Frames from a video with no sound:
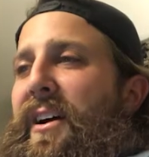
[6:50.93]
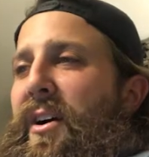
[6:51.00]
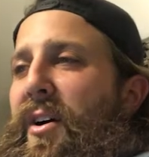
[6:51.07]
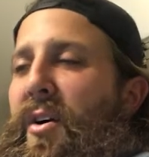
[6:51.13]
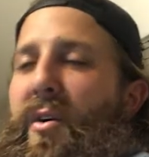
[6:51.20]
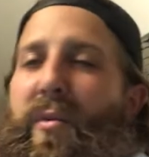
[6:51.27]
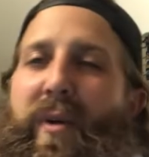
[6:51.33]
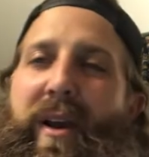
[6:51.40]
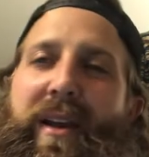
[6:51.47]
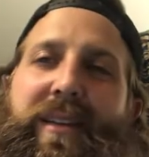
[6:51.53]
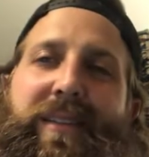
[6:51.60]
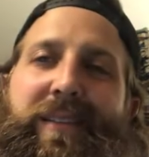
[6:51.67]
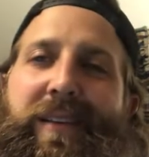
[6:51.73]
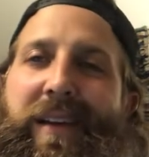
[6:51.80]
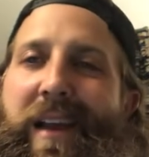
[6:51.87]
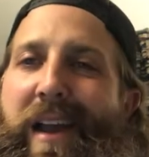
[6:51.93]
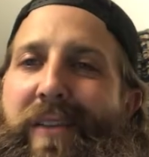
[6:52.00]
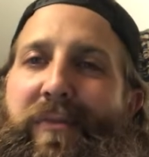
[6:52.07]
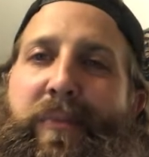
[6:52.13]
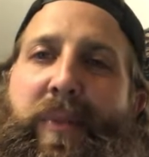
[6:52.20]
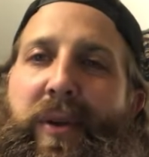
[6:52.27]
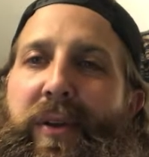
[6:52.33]
Always
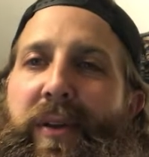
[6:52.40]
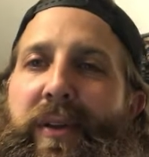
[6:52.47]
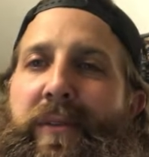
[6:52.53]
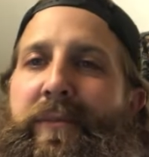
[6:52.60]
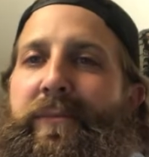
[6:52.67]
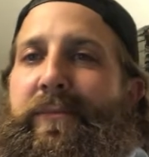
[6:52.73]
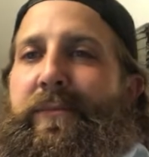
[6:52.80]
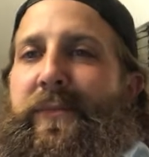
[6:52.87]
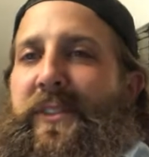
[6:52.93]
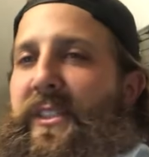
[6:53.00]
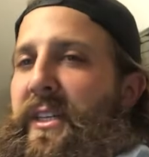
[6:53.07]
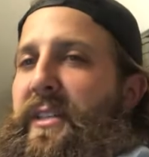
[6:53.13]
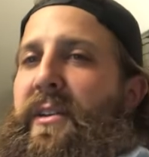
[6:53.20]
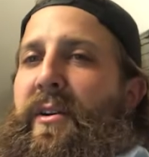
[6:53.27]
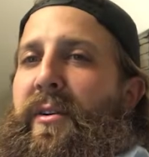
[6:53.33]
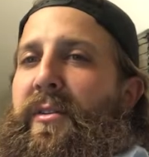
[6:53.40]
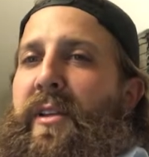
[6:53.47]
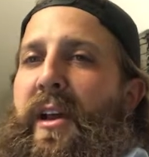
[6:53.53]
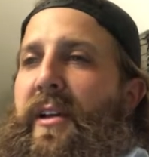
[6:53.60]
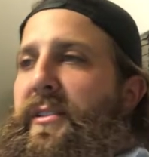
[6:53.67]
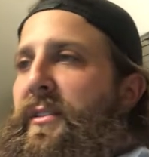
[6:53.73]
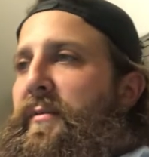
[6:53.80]

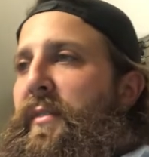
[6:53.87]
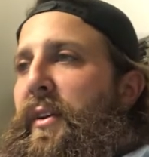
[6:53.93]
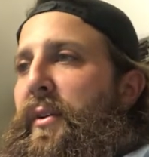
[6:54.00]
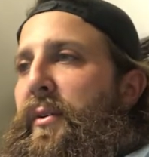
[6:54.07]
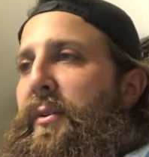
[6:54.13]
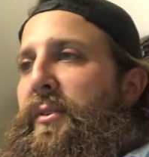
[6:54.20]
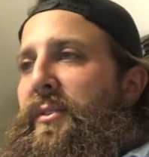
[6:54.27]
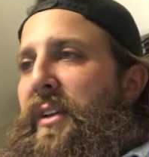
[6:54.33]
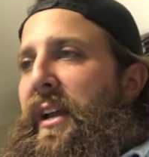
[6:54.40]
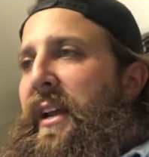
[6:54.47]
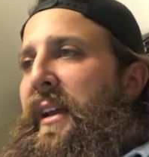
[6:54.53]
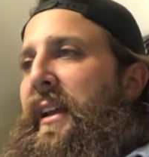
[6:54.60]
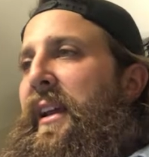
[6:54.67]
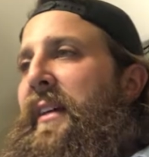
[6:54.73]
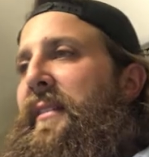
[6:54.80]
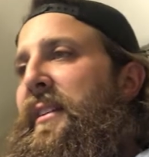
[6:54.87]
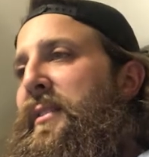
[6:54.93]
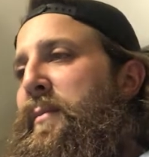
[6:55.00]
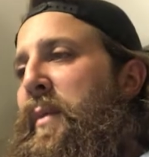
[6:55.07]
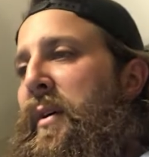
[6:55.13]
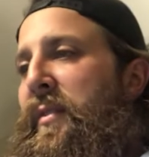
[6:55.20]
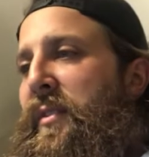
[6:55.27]
500,600,000 views. And again, this
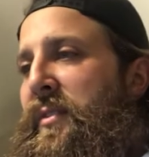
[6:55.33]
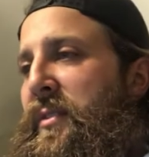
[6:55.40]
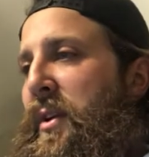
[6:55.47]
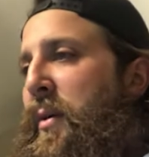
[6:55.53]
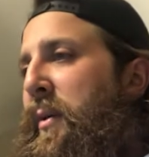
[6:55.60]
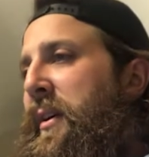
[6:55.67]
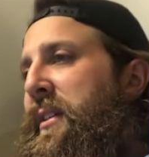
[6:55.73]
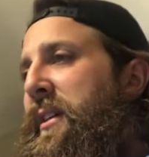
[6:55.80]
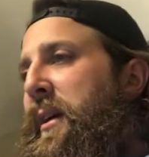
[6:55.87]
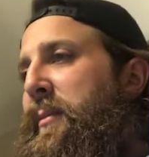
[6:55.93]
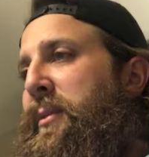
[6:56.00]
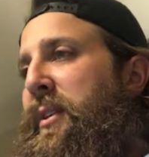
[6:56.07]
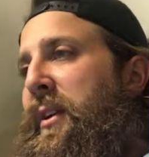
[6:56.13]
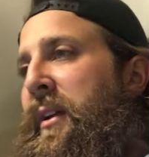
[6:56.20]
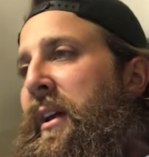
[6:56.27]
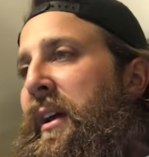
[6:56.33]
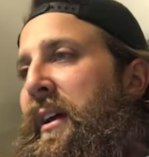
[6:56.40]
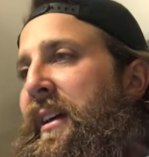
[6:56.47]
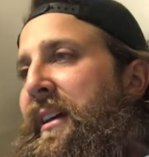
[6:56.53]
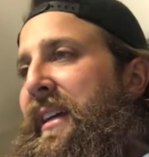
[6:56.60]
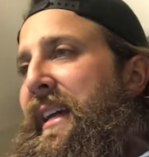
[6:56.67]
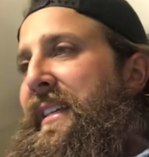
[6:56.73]
month is no exception.
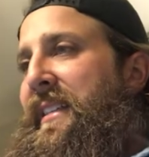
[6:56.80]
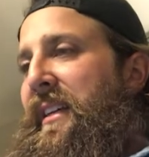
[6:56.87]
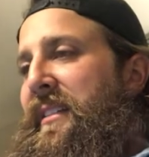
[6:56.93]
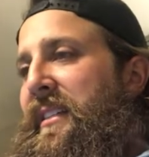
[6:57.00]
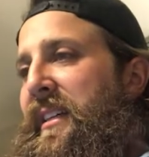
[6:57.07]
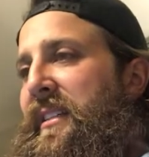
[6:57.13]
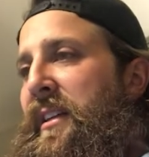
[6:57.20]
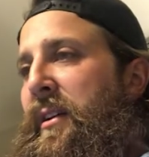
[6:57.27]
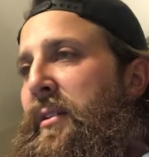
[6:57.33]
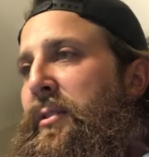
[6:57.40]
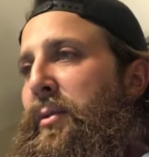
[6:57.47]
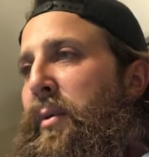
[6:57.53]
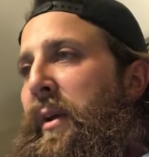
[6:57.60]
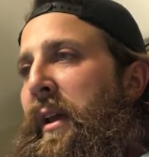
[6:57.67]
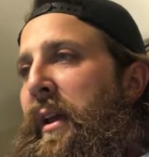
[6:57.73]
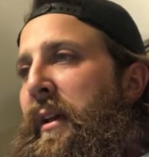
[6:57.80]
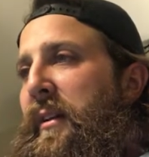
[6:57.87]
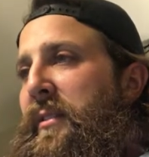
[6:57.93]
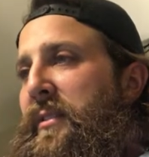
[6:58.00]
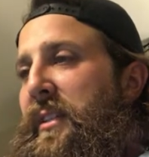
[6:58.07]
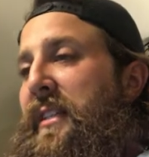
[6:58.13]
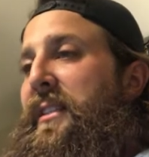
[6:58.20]
He's got
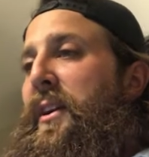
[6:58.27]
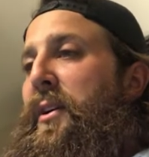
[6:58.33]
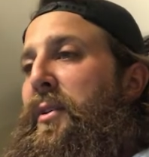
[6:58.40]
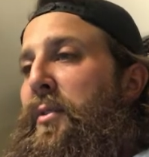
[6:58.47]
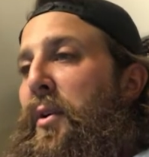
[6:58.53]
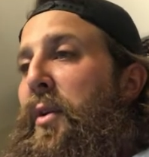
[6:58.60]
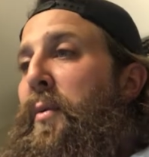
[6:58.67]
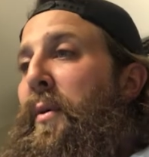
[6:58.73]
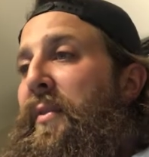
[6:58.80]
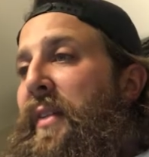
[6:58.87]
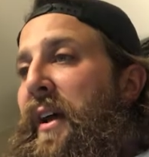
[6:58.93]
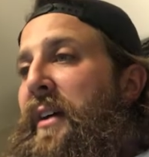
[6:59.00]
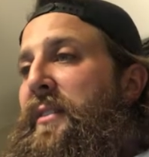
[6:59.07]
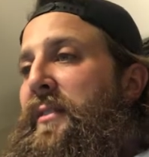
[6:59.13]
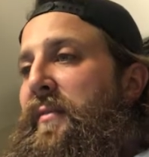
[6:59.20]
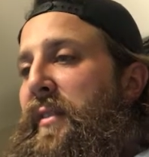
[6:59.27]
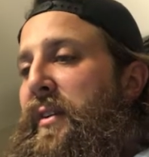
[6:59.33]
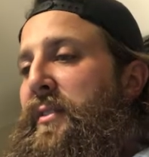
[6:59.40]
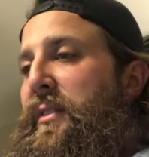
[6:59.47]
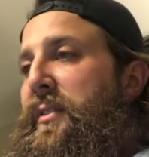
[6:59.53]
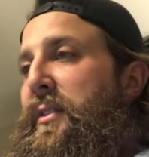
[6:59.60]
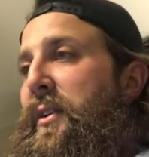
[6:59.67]
631,000
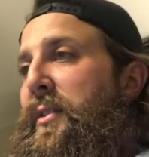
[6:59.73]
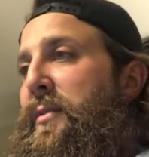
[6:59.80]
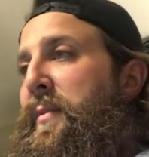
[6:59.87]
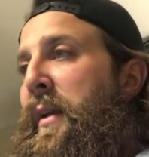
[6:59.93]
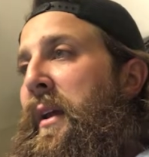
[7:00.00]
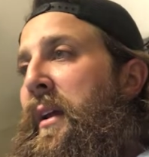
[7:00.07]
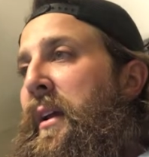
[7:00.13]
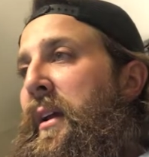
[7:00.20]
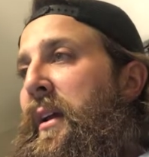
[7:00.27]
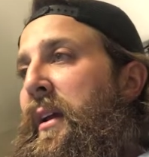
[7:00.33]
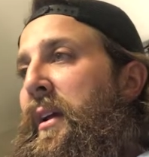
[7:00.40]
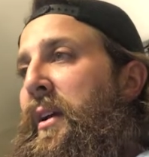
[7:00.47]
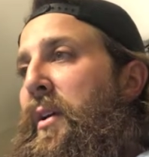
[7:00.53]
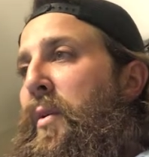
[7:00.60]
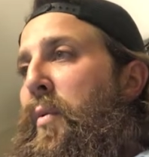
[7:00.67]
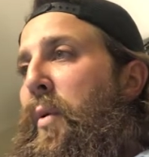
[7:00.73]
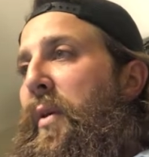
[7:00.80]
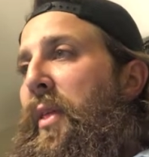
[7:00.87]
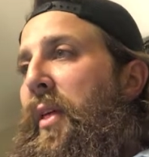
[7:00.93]
views, with